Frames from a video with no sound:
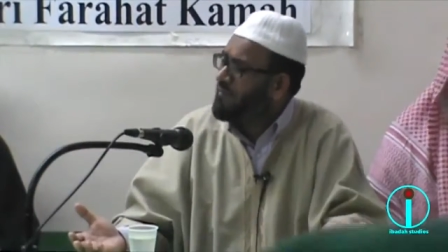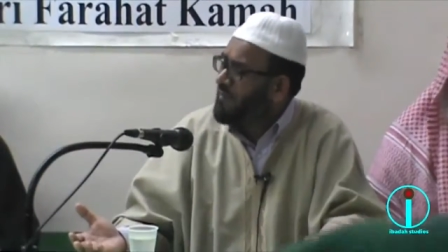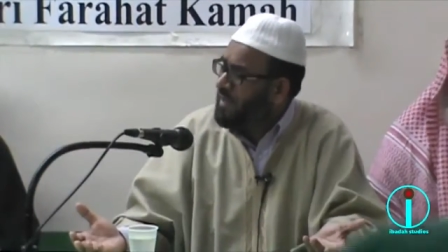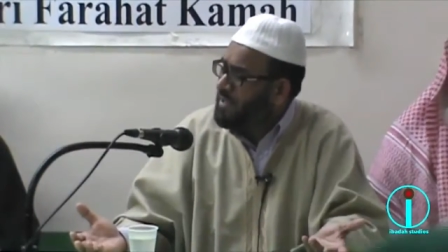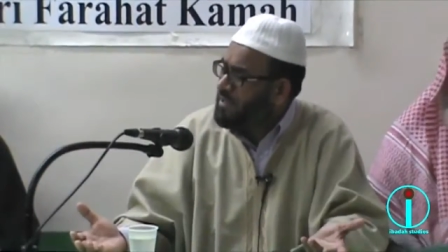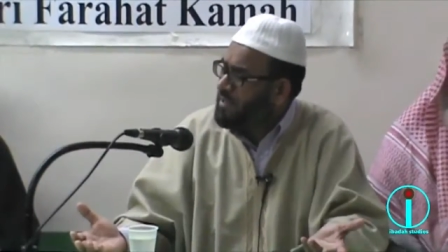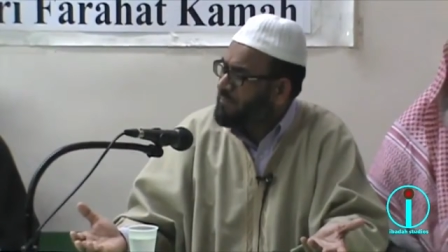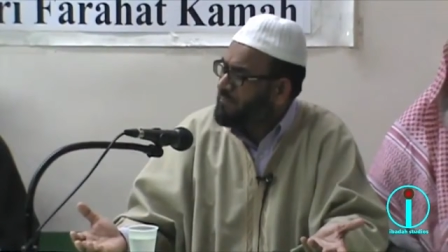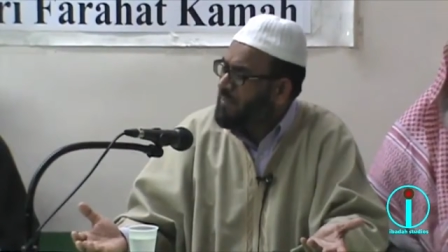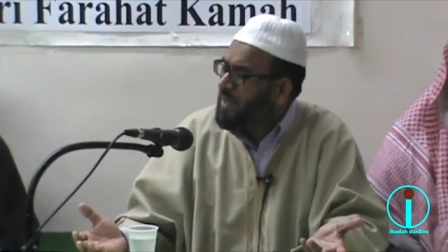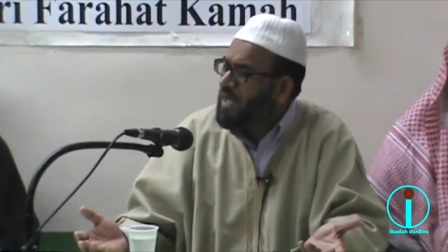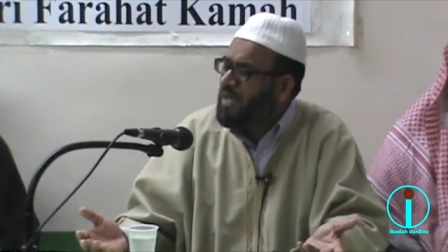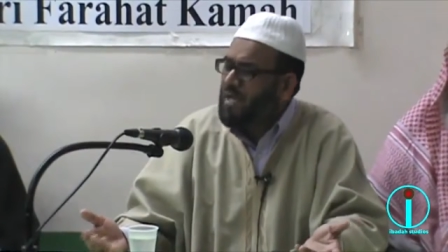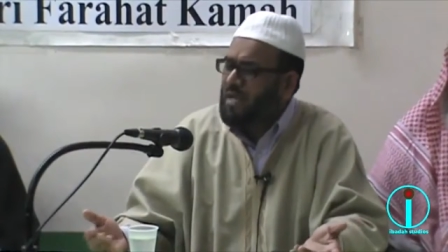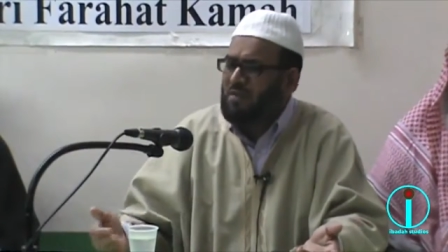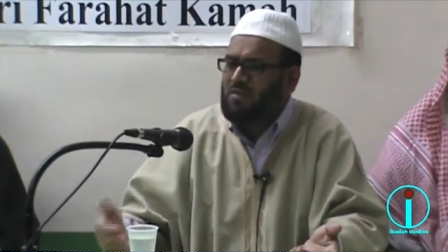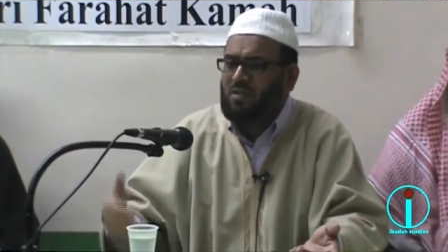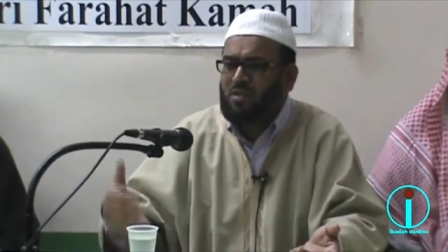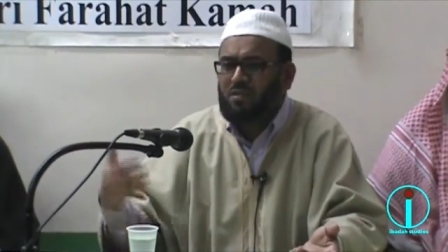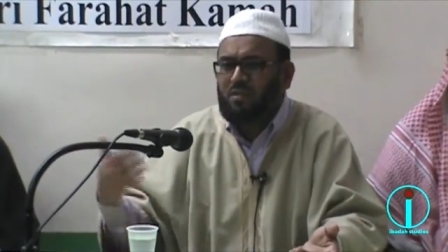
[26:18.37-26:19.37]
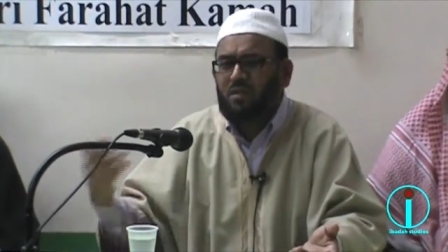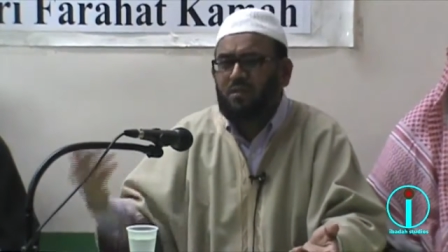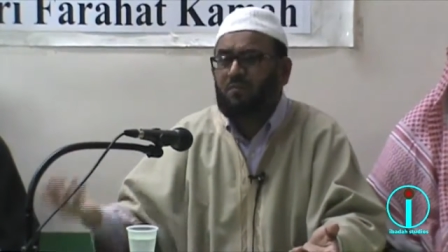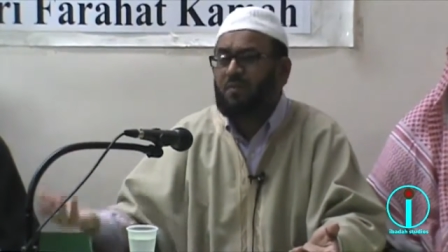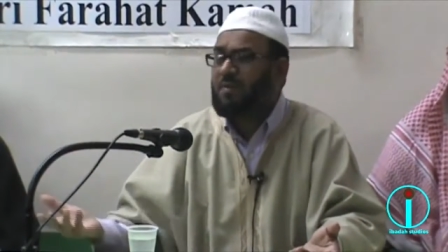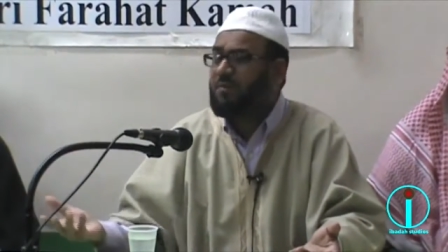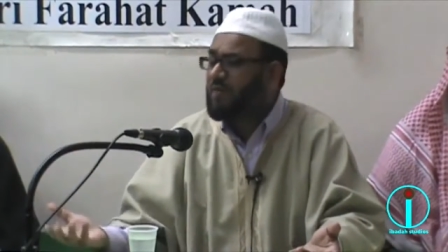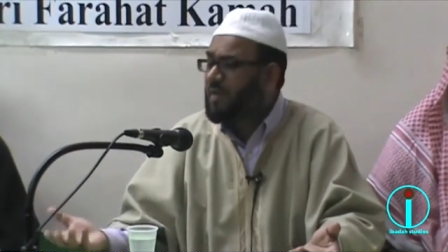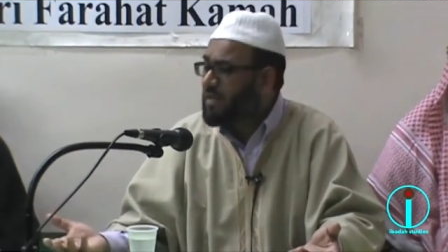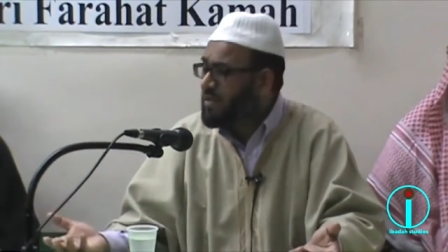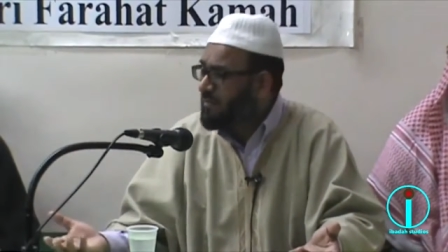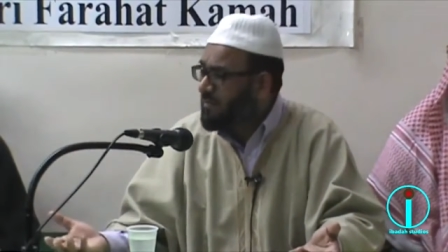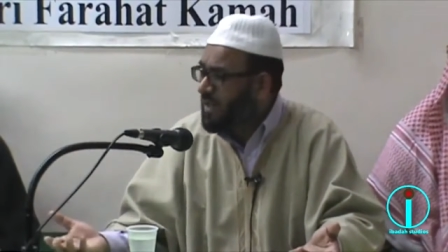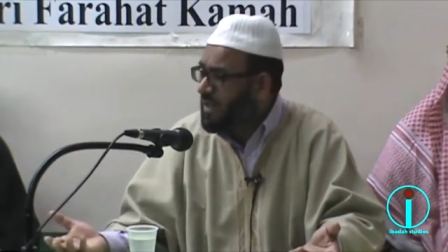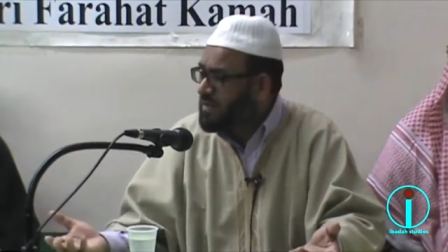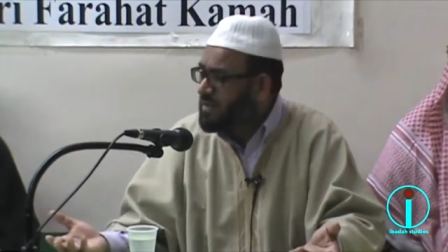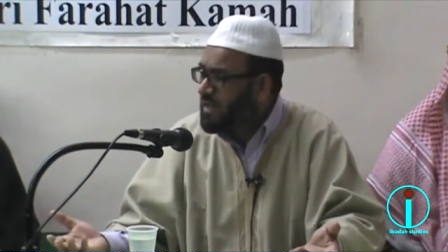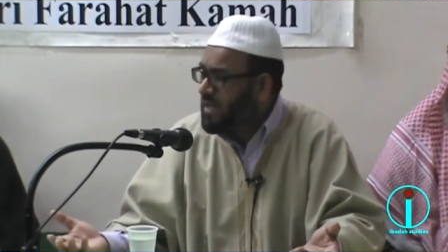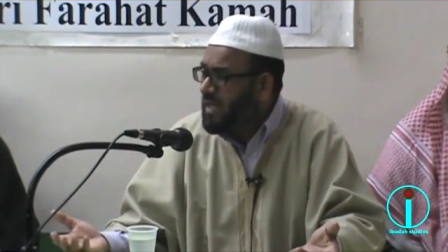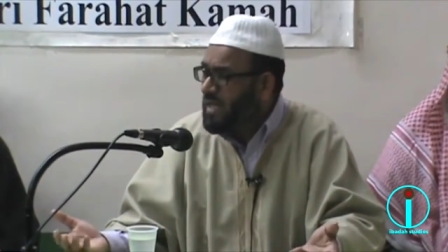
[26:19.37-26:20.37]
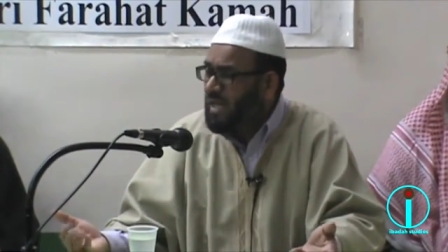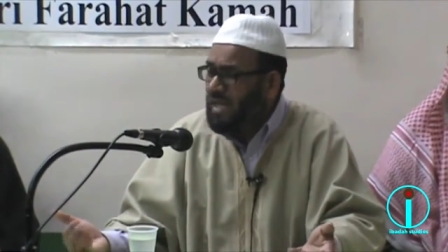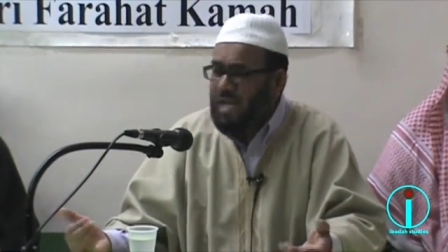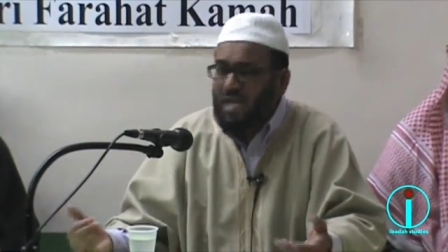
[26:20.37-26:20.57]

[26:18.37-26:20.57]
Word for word: are victim, and children are being victimized.